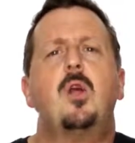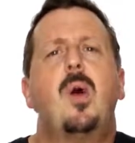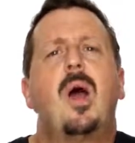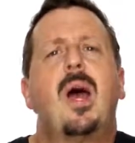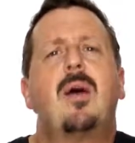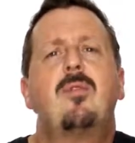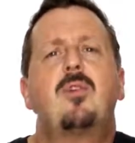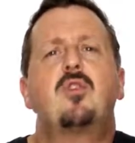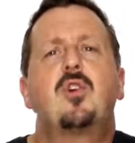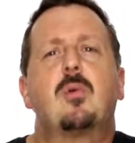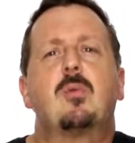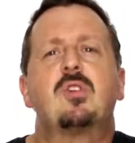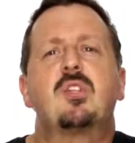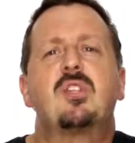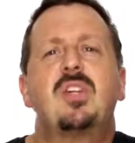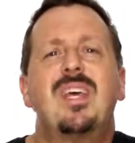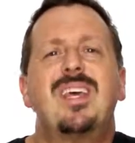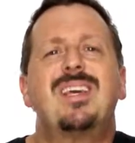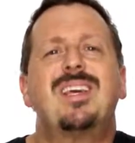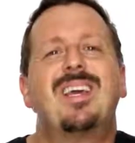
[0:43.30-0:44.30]
Are you having
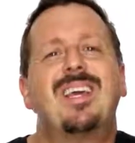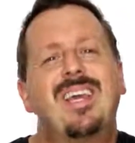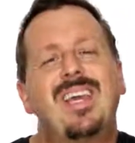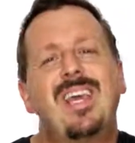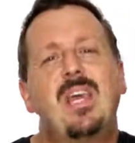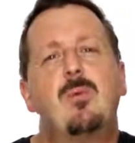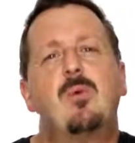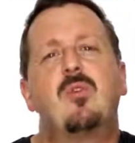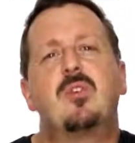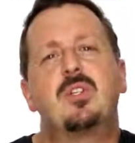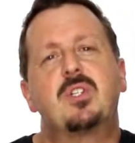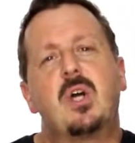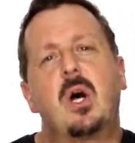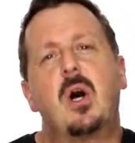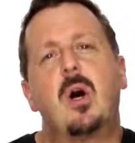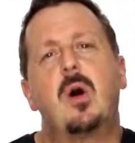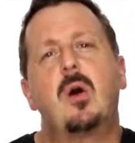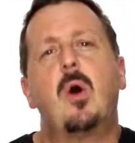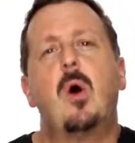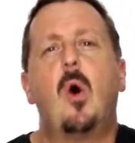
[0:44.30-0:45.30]
trouble staying in key with the
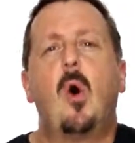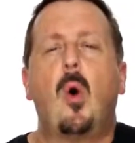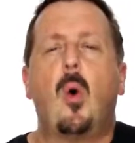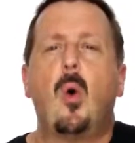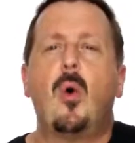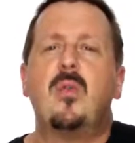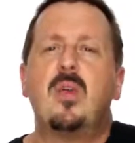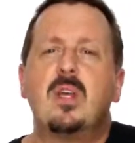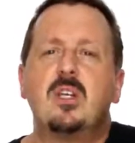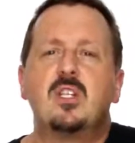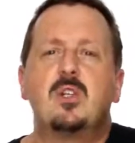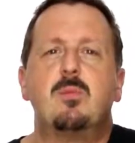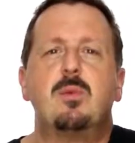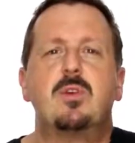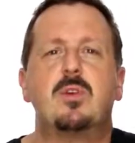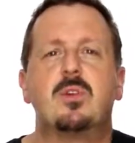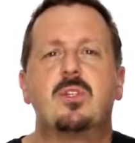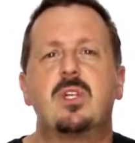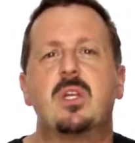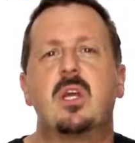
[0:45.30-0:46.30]
song or the
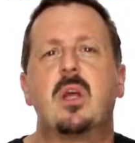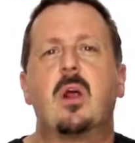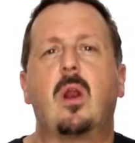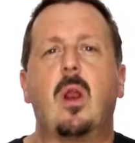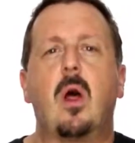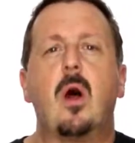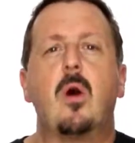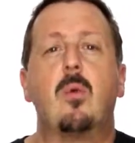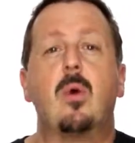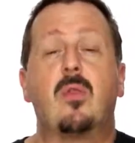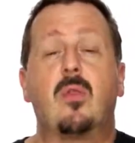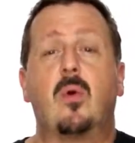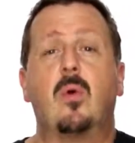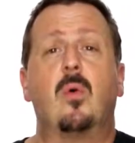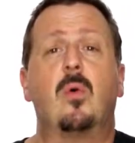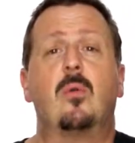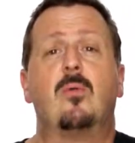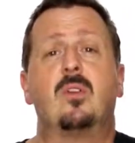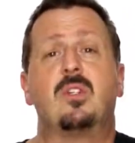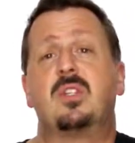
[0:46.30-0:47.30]
instruments you're singing along with,
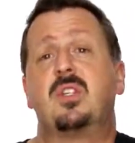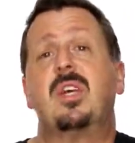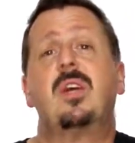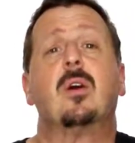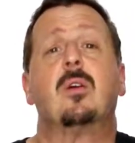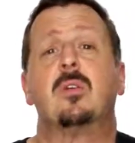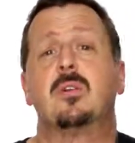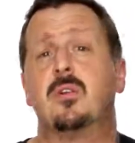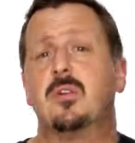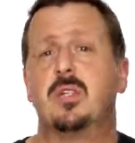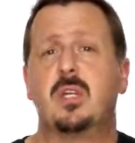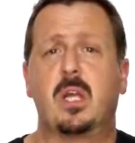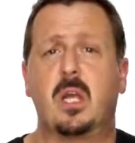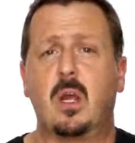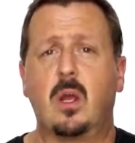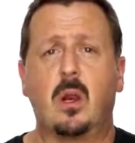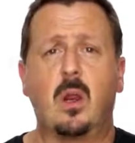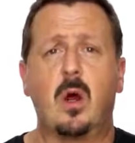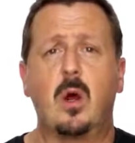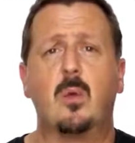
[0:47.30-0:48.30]
or the singers you're
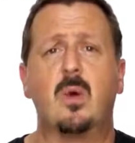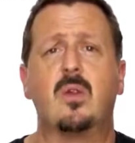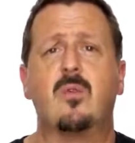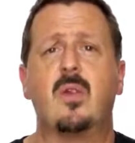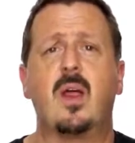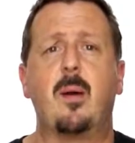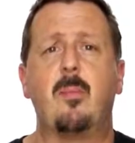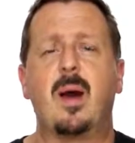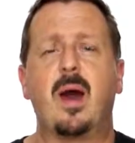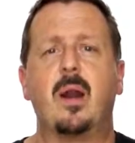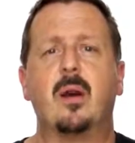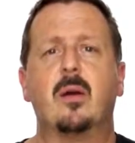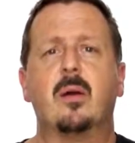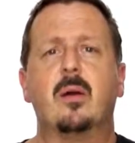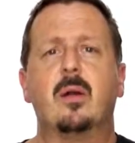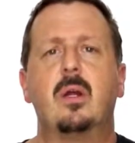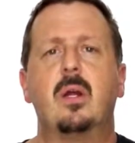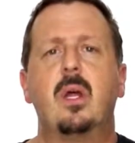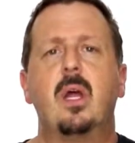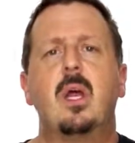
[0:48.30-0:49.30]
singing along with for that
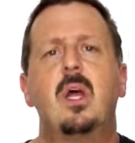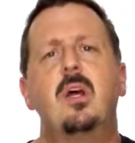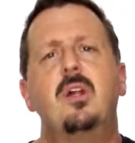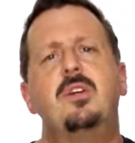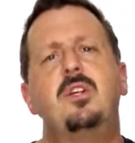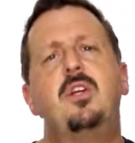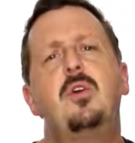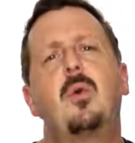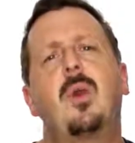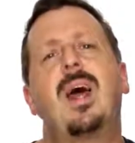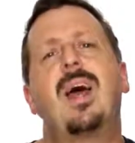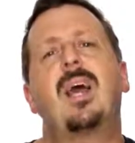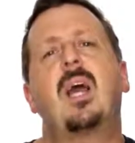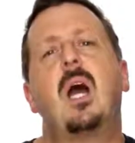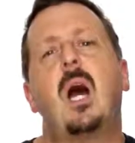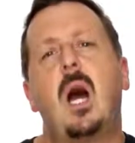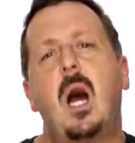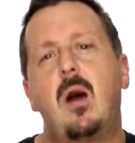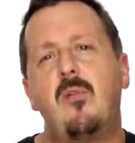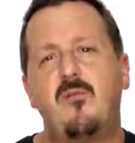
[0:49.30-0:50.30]
matter? Do you
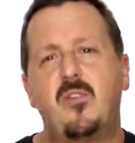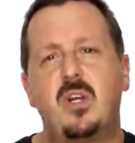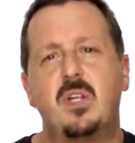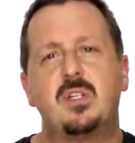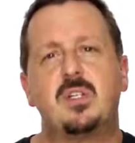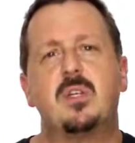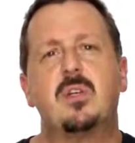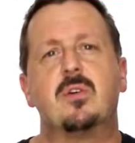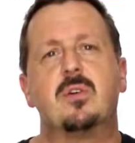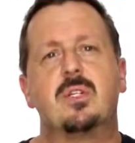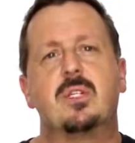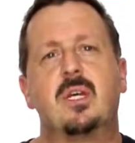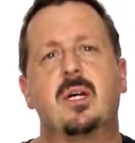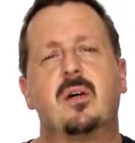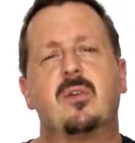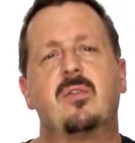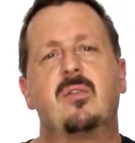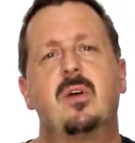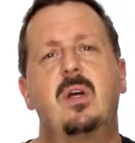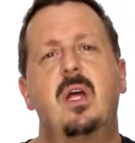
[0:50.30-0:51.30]
lack confidence in
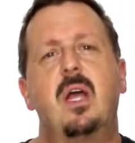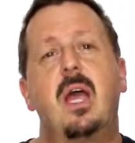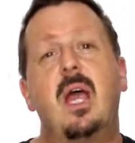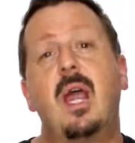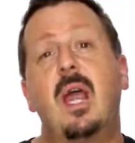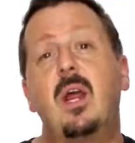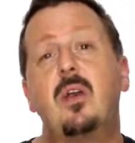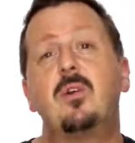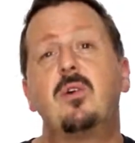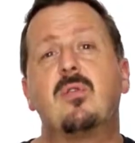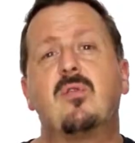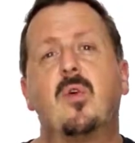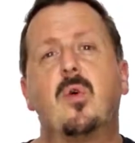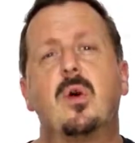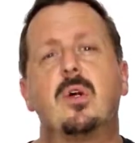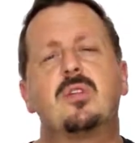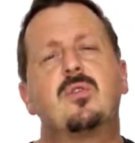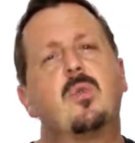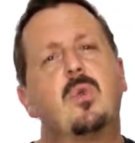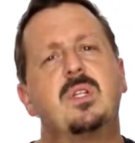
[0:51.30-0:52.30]
yourself and your
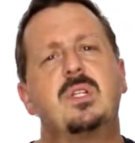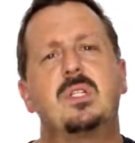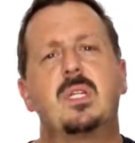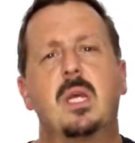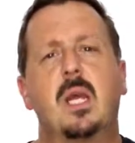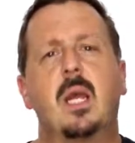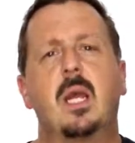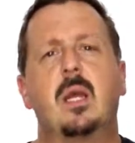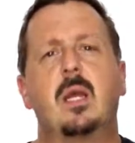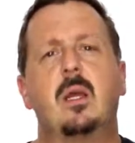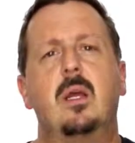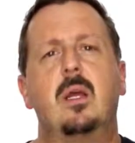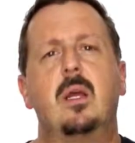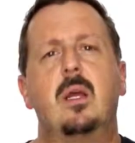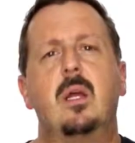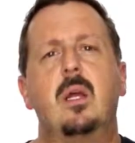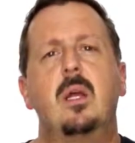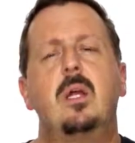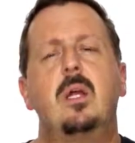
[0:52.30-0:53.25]
voice when singing?